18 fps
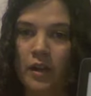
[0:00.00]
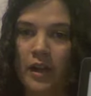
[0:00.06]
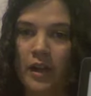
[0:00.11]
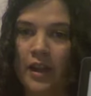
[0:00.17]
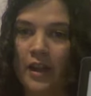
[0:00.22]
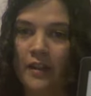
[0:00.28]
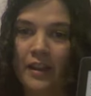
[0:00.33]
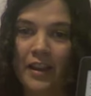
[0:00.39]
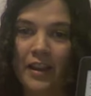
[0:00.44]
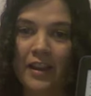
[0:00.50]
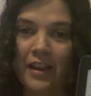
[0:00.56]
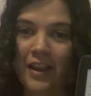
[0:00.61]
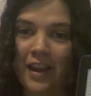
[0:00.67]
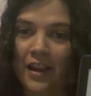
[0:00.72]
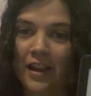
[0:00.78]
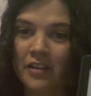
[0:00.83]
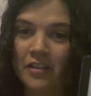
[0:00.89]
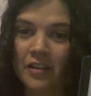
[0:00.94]
when I highlight,
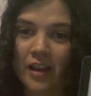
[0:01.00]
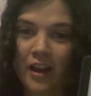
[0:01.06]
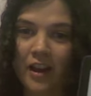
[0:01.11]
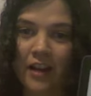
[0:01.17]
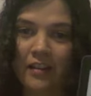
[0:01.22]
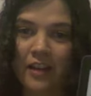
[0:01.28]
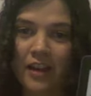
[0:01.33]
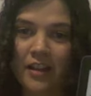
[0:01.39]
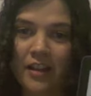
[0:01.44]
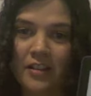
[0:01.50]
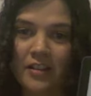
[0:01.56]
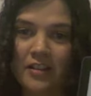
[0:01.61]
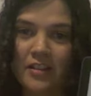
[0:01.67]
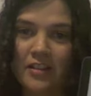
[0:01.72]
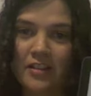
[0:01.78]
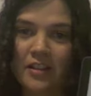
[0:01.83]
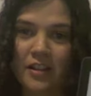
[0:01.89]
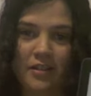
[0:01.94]
it actually
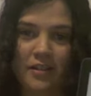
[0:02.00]
highlights.